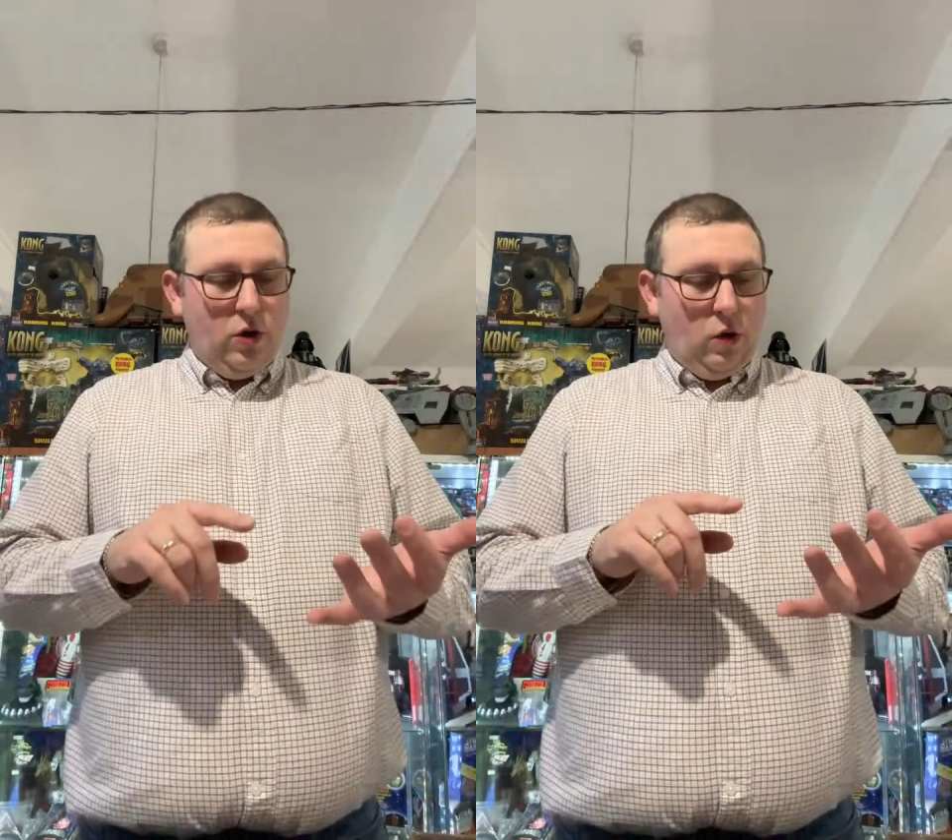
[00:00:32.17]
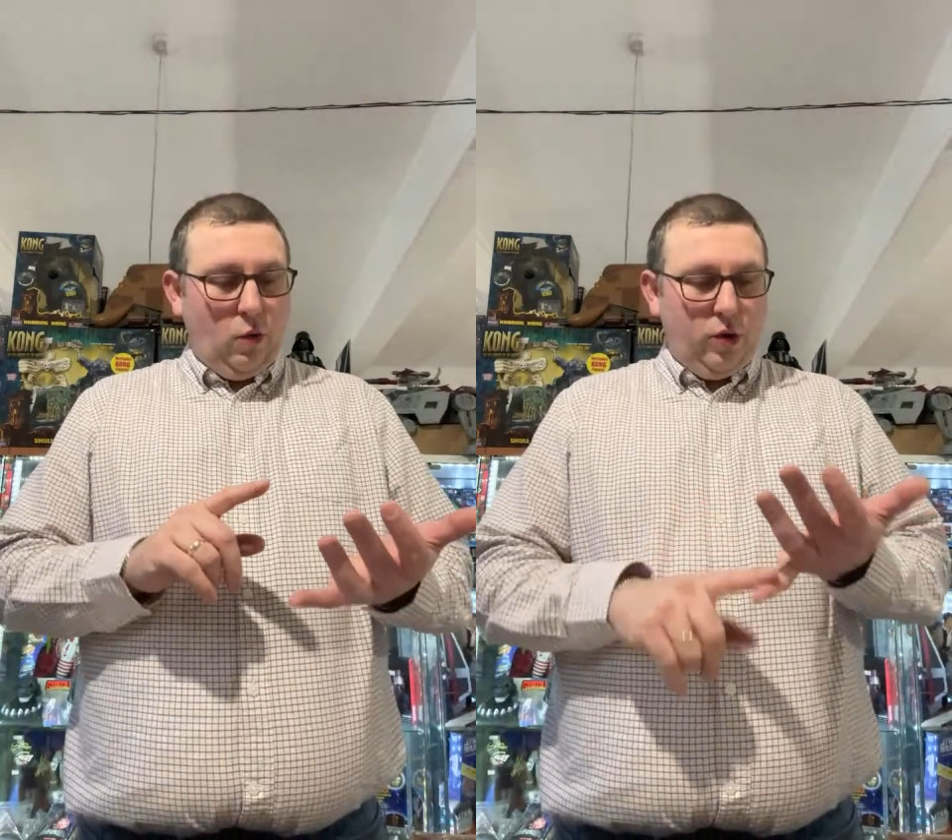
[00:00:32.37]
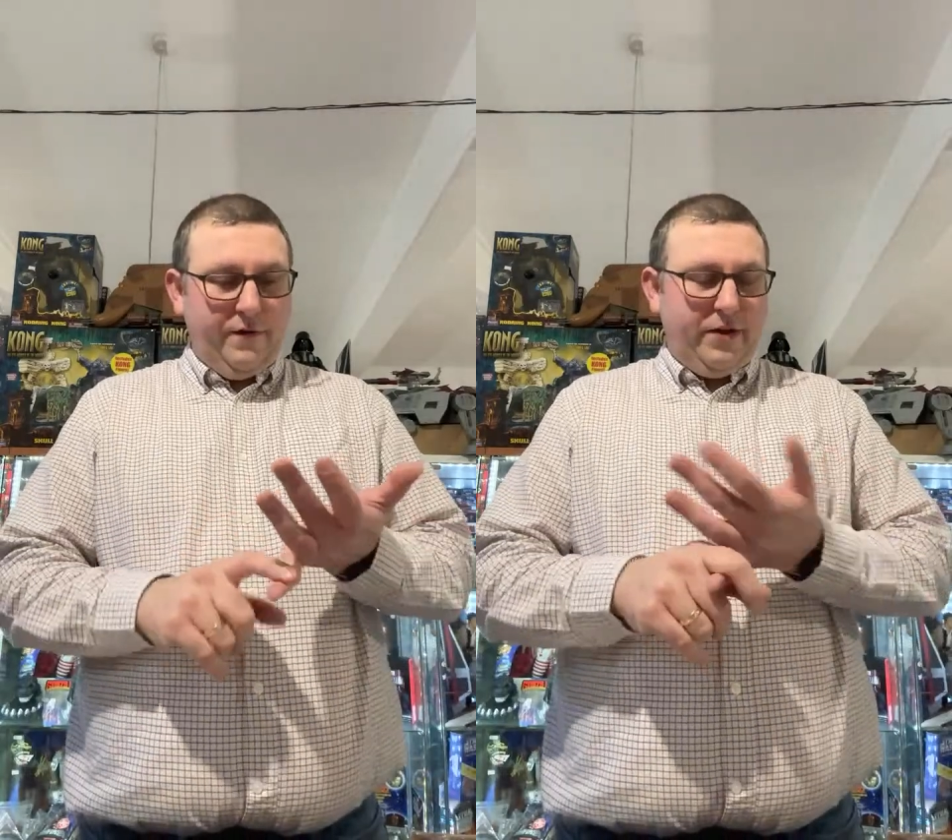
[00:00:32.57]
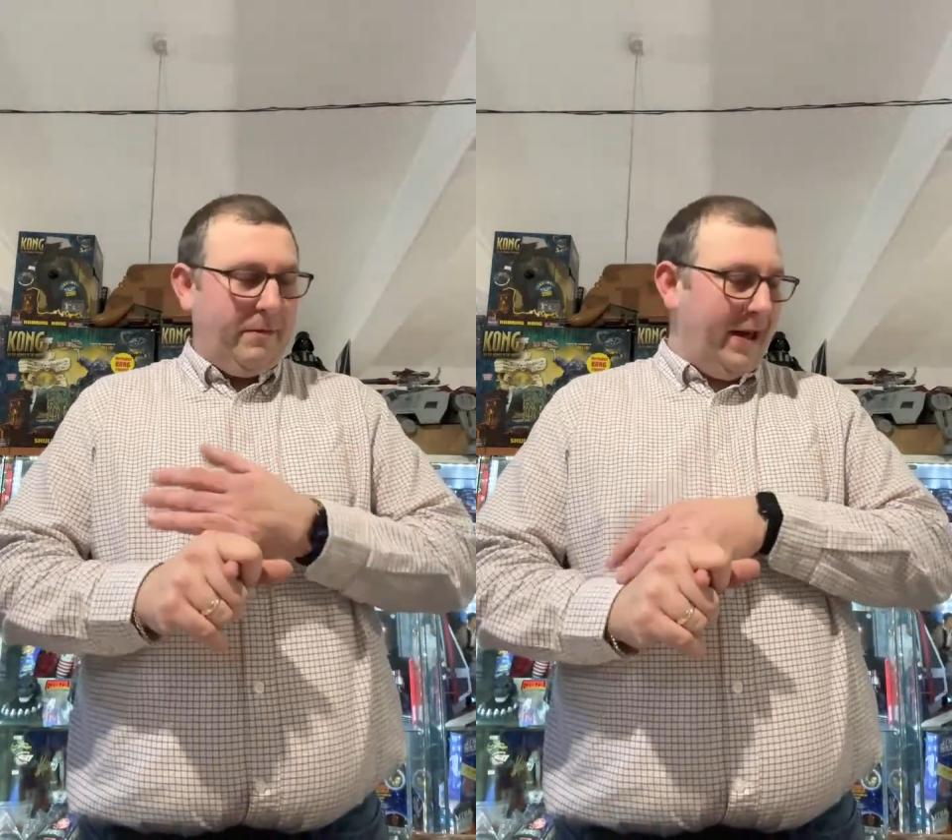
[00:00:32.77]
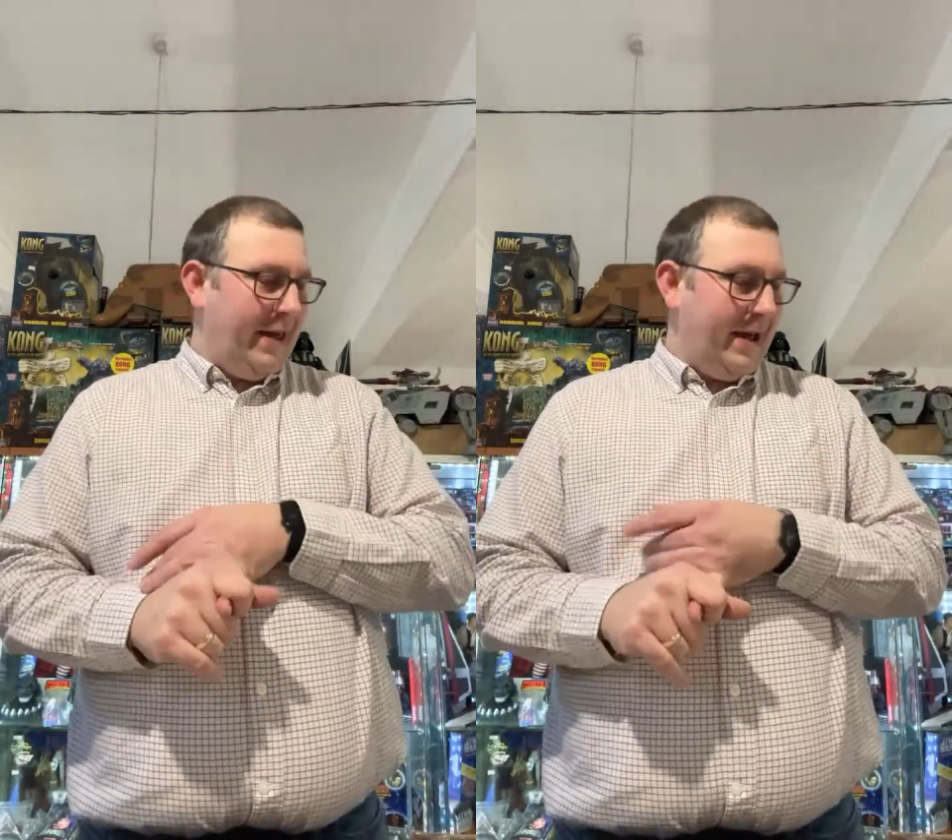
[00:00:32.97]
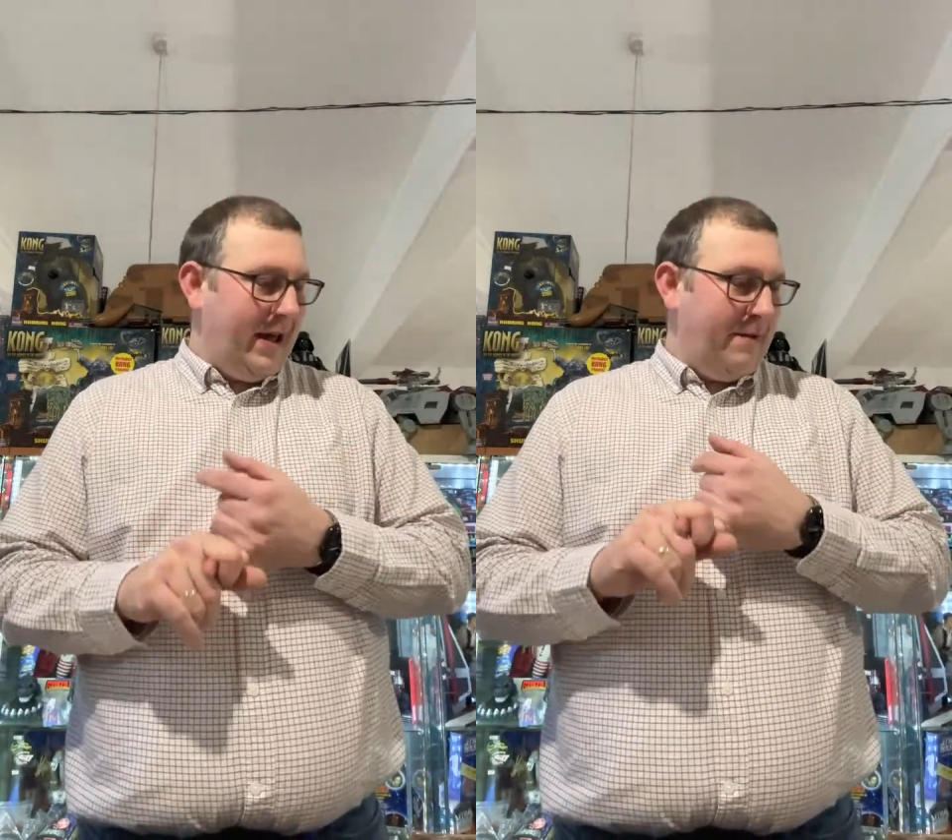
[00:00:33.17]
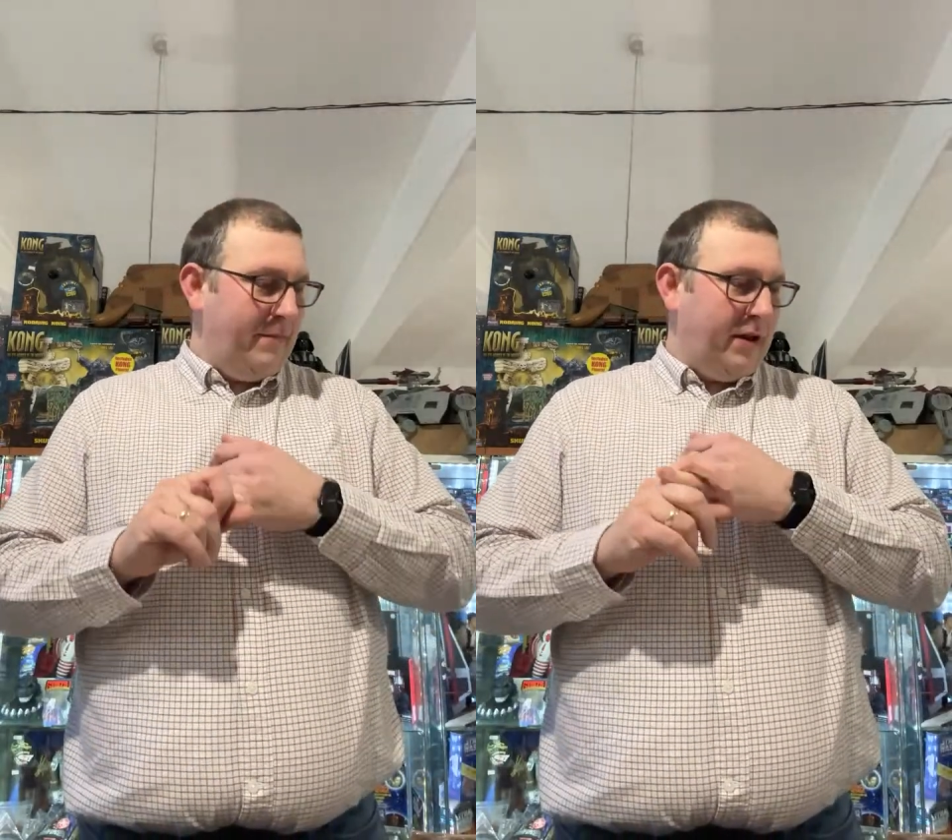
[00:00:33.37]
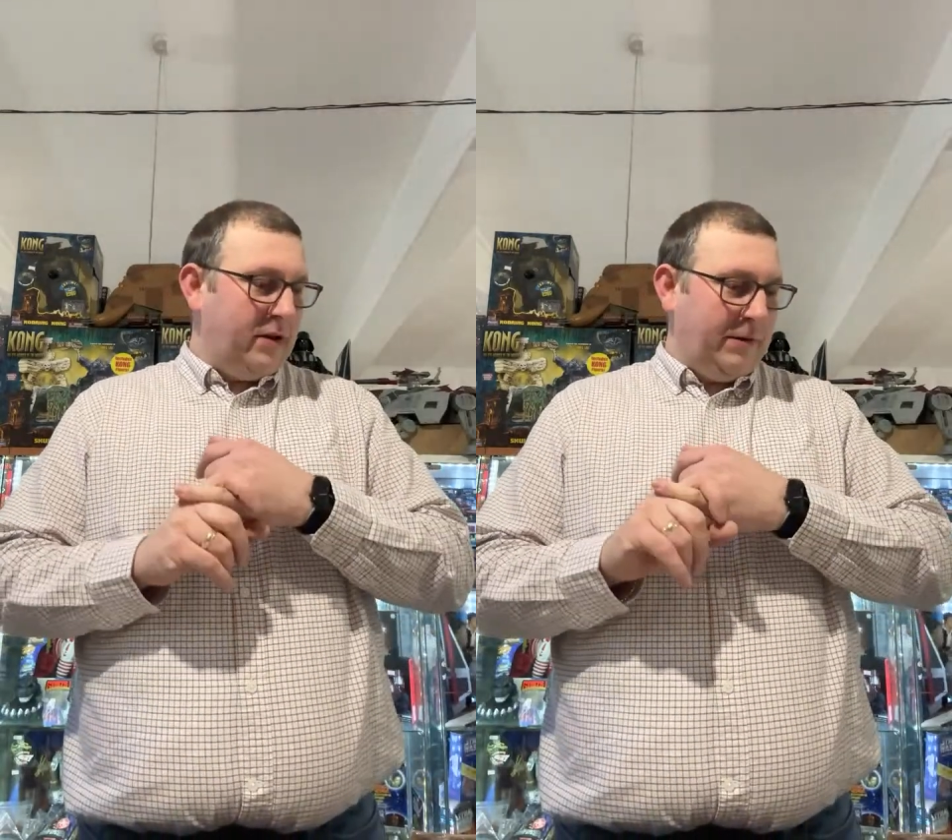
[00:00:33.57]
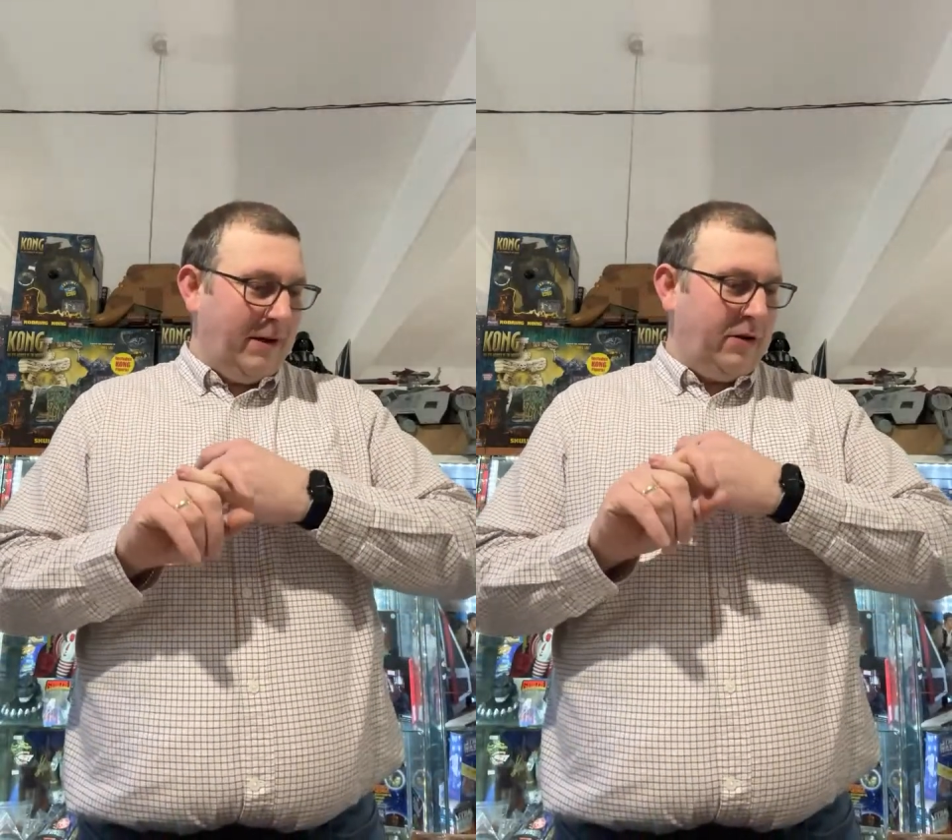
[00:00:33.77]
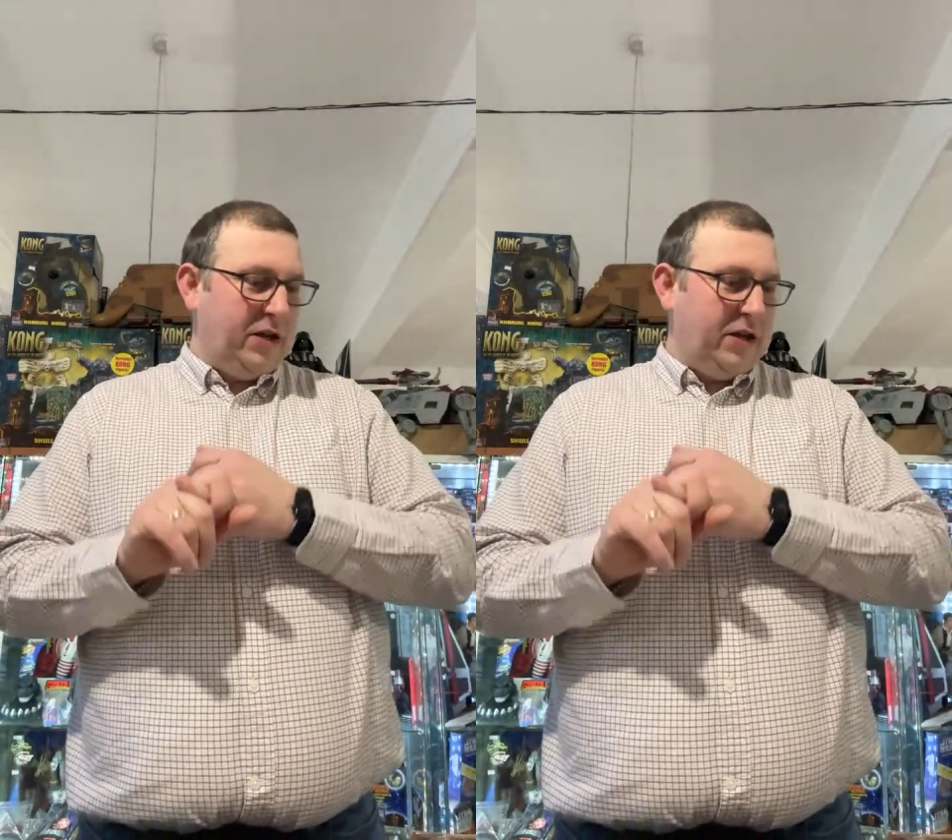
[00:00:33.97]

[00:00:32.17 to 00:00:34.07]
One of them I can't because I'm out of